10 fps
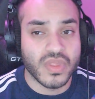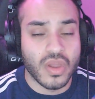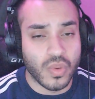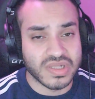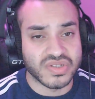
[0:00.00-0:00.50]

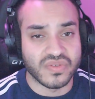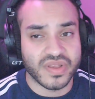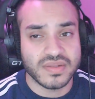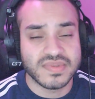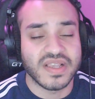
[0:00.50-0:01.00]
When
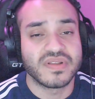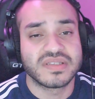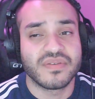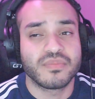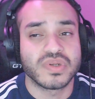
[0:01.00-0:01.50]
surveyed,
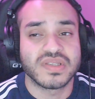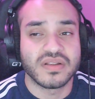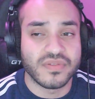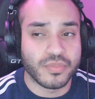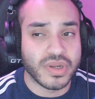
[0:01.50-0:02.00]
77%
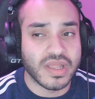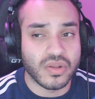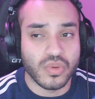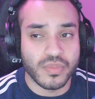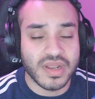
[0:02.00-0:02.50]
of the prenatal
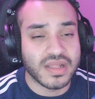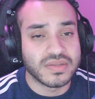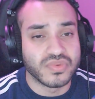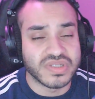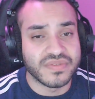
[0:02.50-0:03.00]
women had
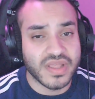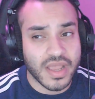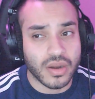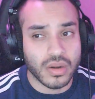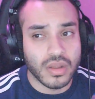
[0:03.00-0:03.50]
received
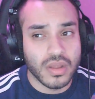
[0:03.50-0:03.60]
care,